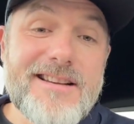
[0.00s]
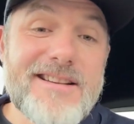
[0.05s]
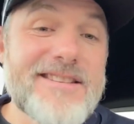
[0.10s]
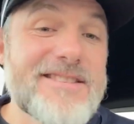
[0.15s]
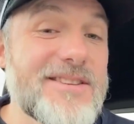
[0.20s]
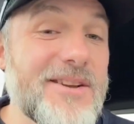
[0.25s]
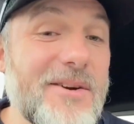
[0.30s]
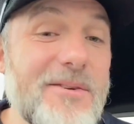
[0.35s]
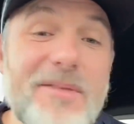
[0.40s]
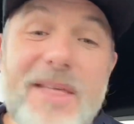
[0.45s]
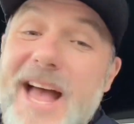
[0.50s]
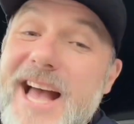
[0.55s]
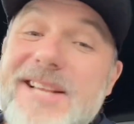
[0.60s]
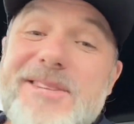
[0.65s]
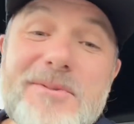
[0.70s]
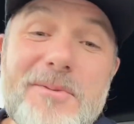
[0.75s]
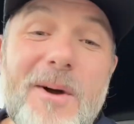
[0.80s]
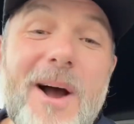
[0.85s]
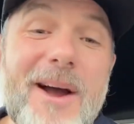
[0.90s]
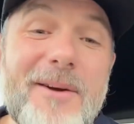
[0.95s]
So
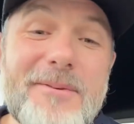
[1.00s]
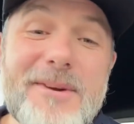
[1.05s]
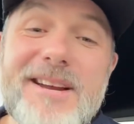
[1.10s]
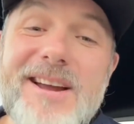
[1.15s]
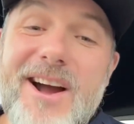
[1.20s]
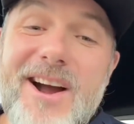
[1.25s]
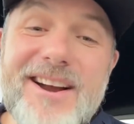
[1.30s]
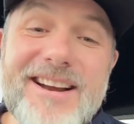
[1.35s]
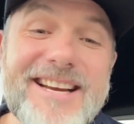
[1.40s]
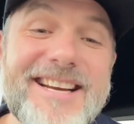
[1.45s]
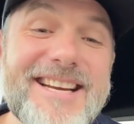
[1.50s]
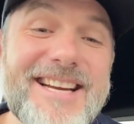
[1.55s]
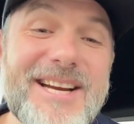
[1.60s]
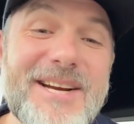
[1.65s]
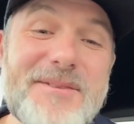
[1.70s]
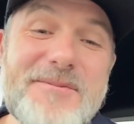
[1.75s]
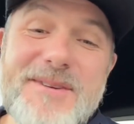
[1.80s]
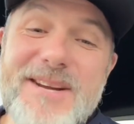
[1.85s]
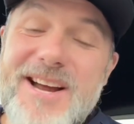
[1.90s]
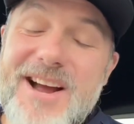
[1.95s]
that's why we are
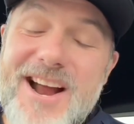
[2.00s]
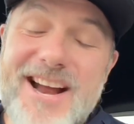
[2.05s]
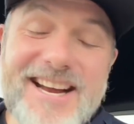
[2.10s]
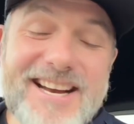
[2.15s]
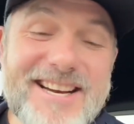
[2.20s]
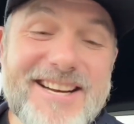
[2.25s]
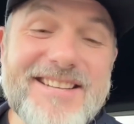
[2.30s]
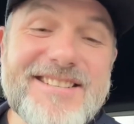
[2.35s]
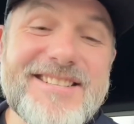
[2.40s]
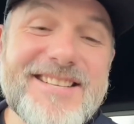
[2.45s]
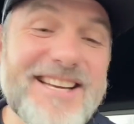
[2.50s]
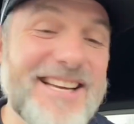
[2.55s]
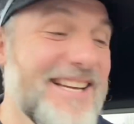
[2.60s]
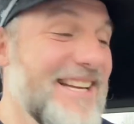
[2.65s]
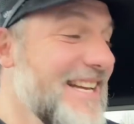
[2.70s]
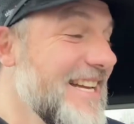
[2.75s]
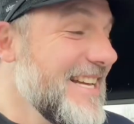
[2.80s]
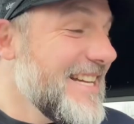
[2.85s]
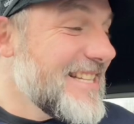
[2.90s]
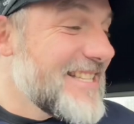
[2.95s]
here. We are here to
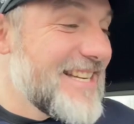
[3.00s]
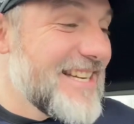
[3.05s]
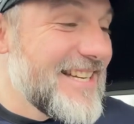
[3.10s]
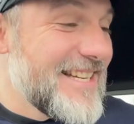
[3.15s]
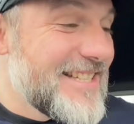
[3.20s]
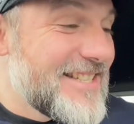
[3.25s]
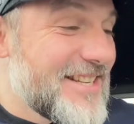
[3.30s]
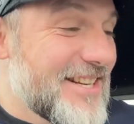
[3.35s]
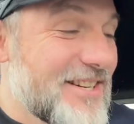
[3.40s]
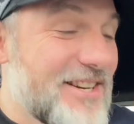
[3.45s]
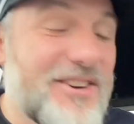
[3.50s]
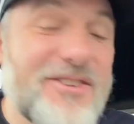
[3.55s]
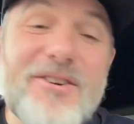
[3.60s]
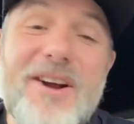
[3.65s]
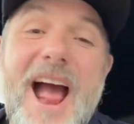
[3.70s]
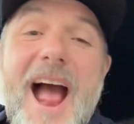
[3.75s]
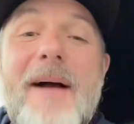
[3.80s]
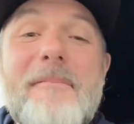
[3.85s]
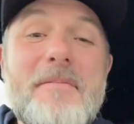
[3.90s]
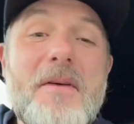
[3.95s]
to to
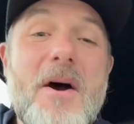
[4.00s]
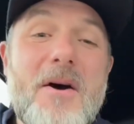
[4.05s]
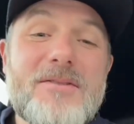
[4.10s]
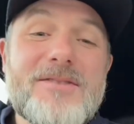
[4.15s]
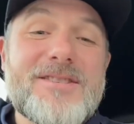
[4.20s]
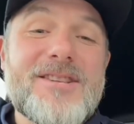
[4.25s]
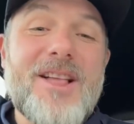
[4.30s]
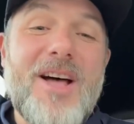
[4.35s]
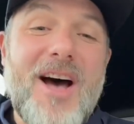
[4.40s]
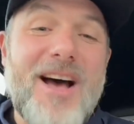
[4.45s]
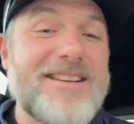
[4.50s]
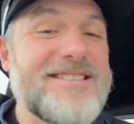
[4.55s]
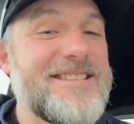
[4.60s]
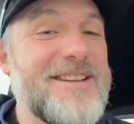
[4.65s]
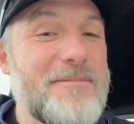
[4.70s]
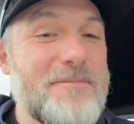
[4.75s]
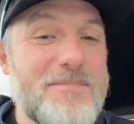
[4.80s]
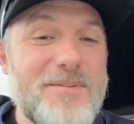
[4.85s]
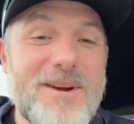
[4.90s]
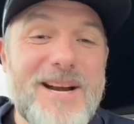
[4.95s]
grab those lost
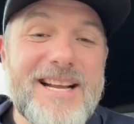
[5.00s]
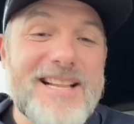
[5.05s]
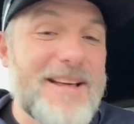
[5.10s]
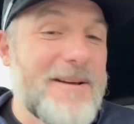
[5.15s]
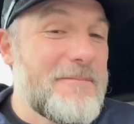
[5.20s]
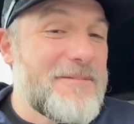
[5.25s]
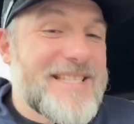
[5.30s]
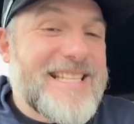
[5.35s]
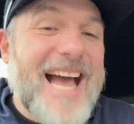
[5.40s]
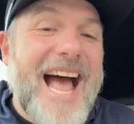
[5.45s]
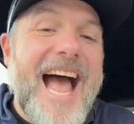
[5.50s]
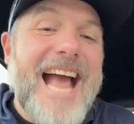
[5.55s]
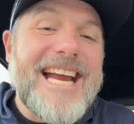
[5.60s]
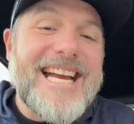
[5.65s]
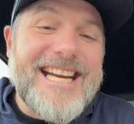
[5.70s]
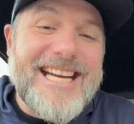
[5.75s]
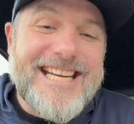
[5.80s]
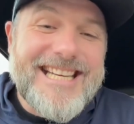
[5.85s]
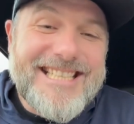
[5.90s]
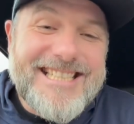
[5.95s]
and bring them
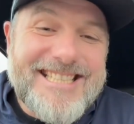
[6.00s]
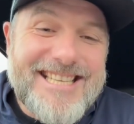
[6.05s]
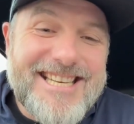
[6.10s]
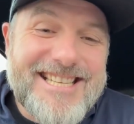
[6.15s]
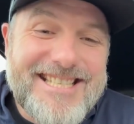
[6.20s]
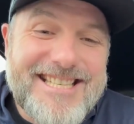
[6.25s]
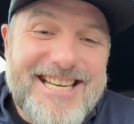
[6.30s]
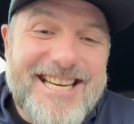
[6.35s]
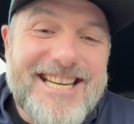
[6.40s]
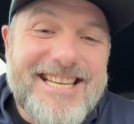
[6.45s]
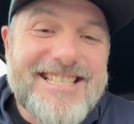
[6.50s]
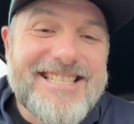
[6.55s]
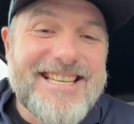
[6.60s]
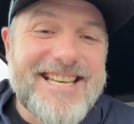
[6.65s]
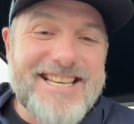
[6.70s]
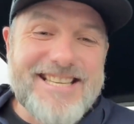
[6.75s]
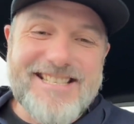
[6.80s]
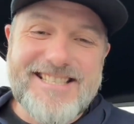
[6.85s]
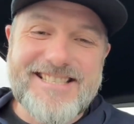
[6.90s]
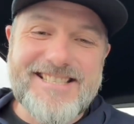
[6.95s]
tight into
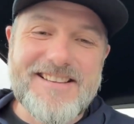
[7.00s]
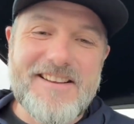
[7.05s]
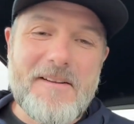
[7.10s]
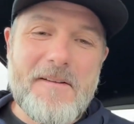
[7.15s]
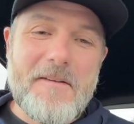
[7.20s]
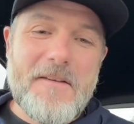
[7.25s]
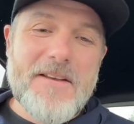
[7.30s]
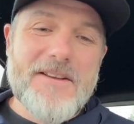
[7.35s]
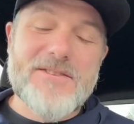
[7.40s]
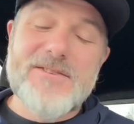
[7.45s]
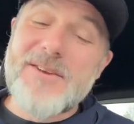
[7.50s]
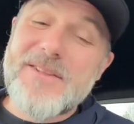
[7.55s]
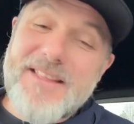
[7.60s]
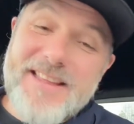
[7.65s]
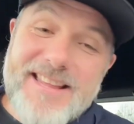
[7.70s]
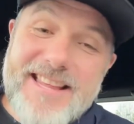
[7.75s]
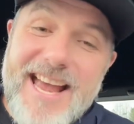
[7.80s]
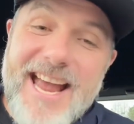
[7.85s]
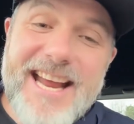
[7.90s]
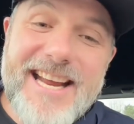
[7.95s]
Jesus so
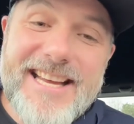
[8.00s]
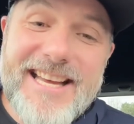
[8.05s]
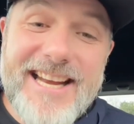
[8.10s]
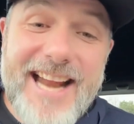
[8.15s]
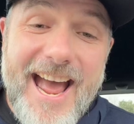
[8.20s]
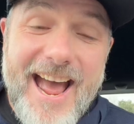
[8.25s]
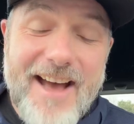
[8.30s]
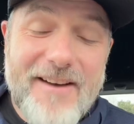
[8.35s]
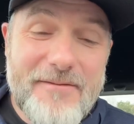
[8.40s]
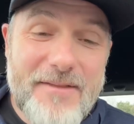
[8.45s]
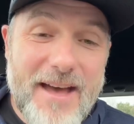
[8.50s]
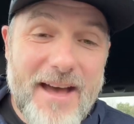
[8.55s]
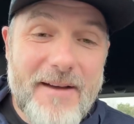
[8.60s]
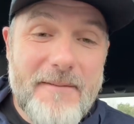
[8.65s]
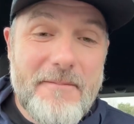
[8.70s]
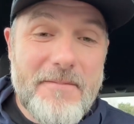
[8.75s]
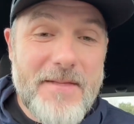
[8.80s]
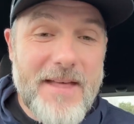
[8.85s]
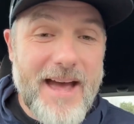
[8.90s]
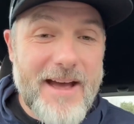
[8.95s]
that they can have that
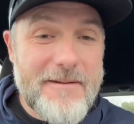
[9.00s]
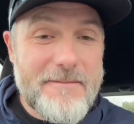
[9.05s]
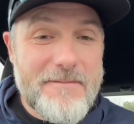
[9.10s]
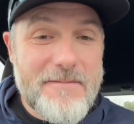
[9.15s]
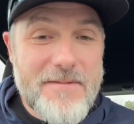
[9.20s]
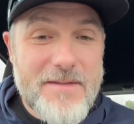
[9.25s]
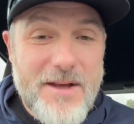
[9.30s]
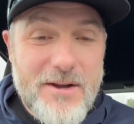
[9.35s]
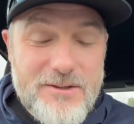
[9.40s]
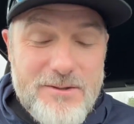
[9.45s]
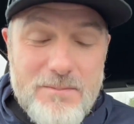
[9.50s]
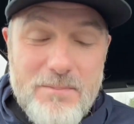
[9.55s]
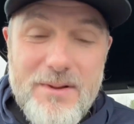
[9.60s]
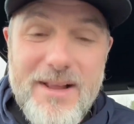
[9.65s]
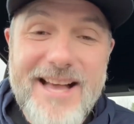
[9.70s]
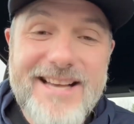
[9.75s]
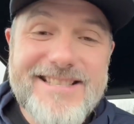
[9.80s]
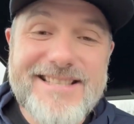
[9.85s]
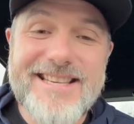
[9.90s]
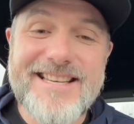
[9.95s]
that those
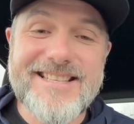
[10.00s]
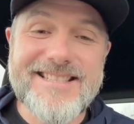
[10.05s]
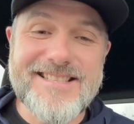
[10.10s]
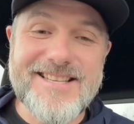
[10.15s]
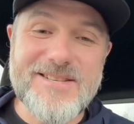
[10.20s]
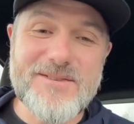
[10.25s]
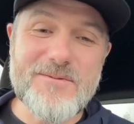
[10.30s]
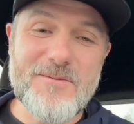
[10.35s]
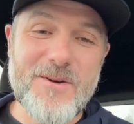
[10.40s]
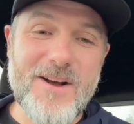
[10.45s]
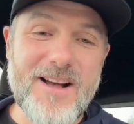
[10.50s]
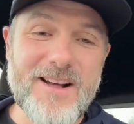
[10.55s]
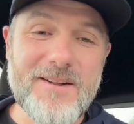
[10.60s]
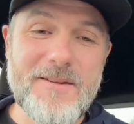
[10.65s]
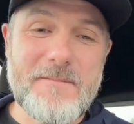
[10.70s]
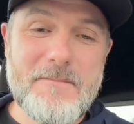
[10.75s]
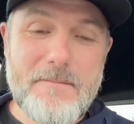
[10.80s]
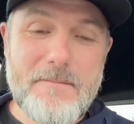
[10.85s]
blessings as well.